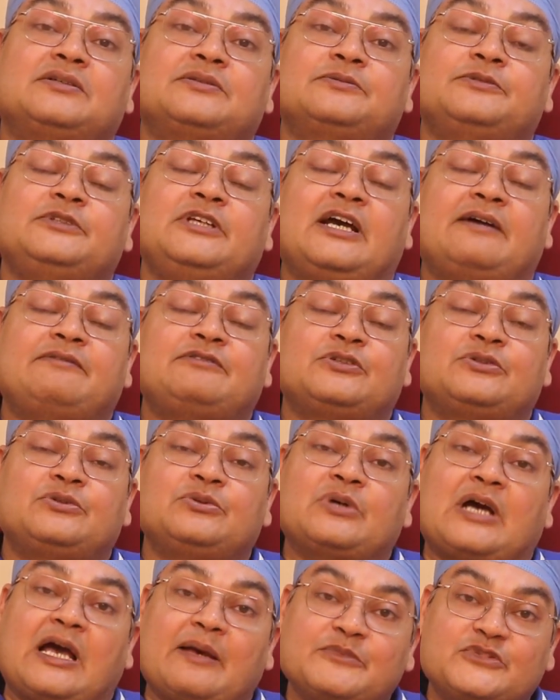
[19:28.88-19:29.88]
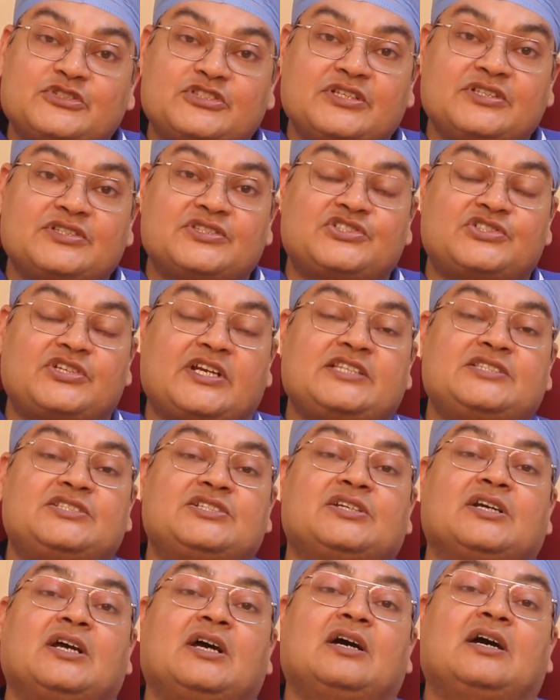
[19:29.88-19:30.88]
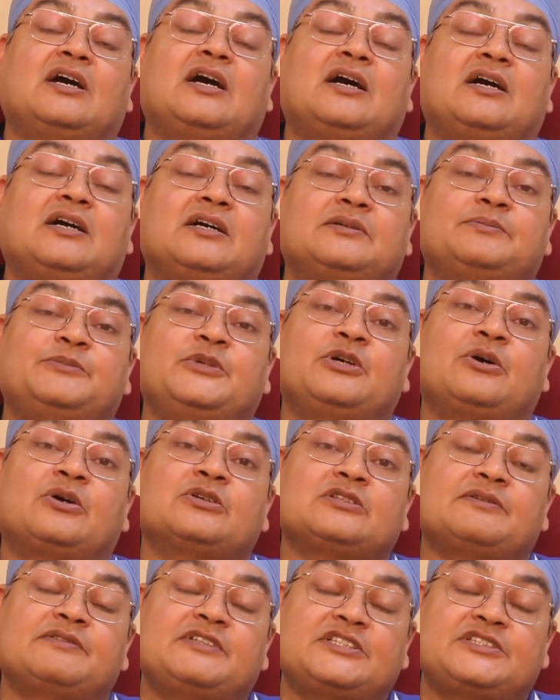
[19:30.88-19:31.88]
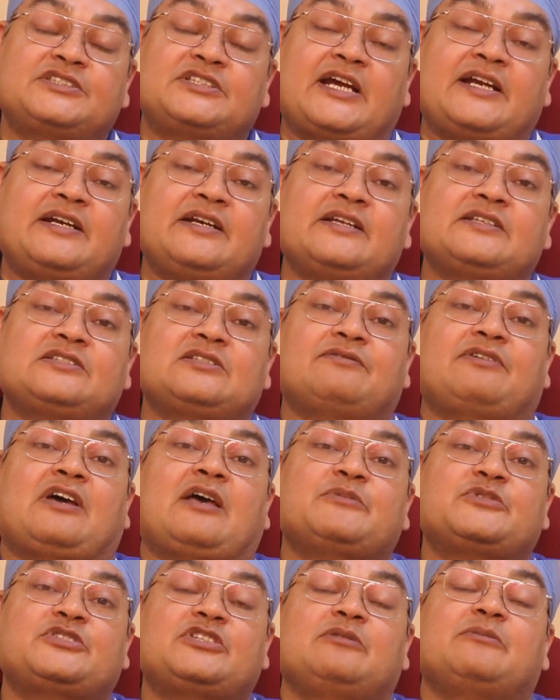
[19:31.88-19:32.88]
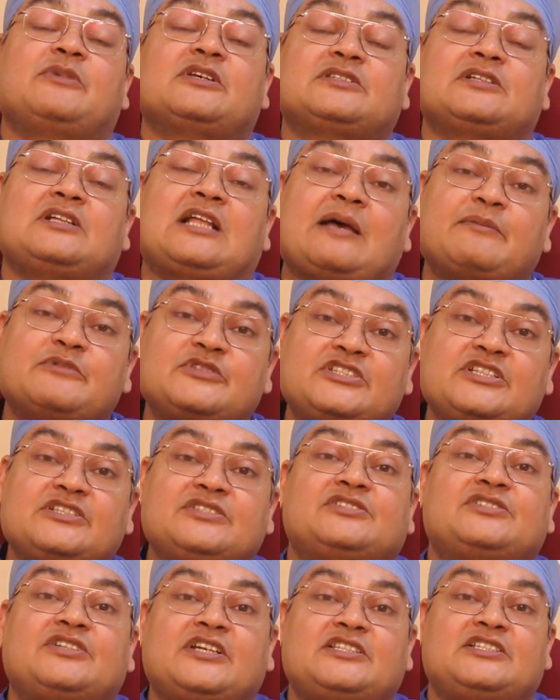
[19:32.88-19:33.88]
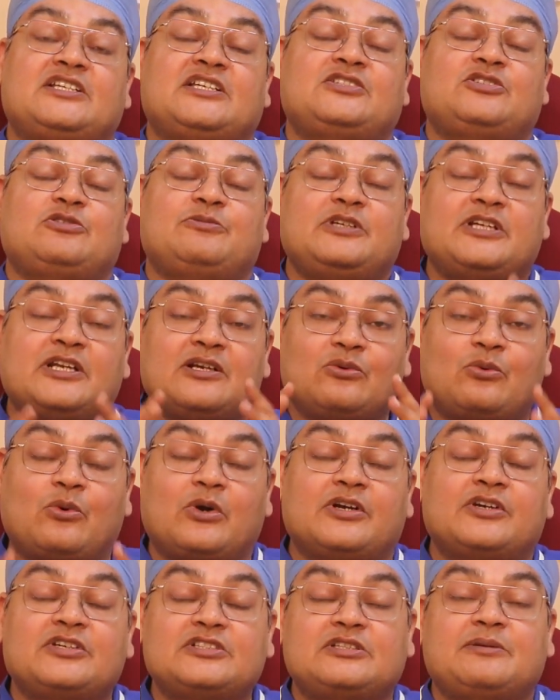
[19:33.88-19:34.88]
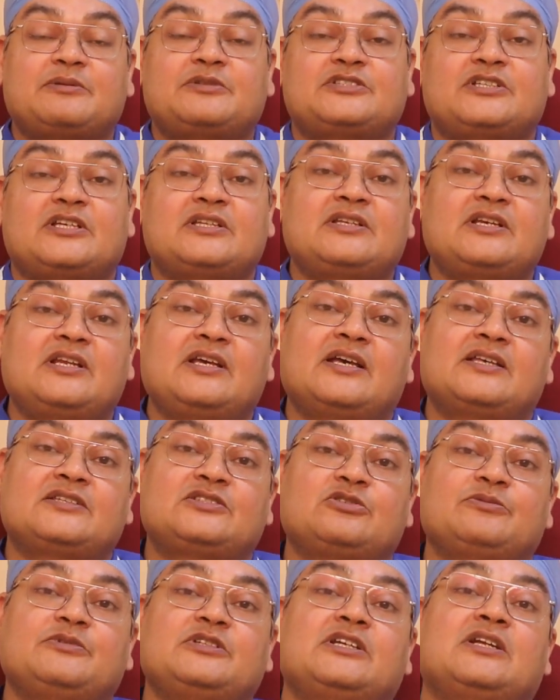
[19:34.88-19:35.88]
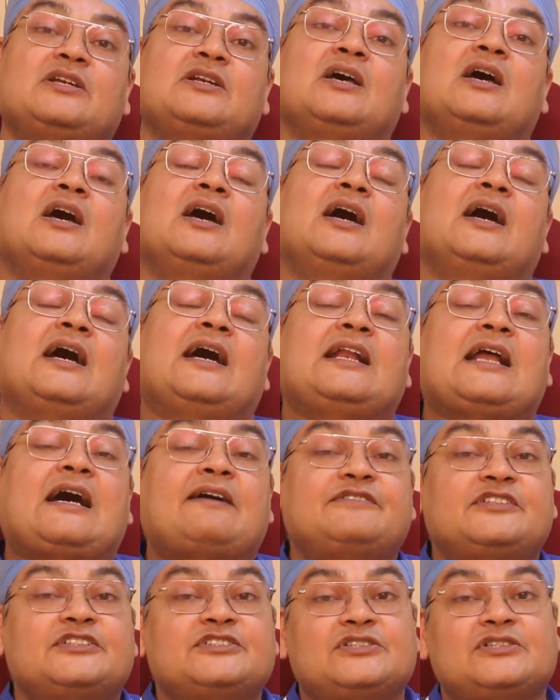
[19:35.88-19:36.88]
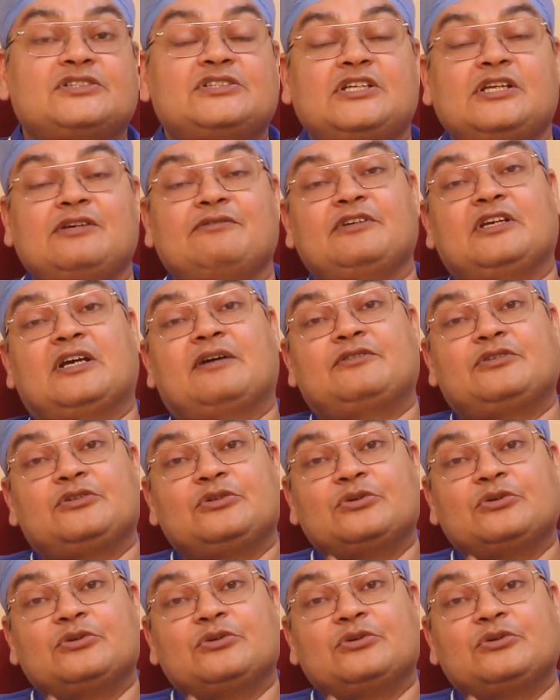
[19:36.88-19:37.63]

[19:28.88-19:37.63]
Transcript: we have to do hamstring stretch. Because of this tightness of hamstring muscle, hamstring stretch has to be done, quadriceps strengthening has to be done. And after surgery, we have to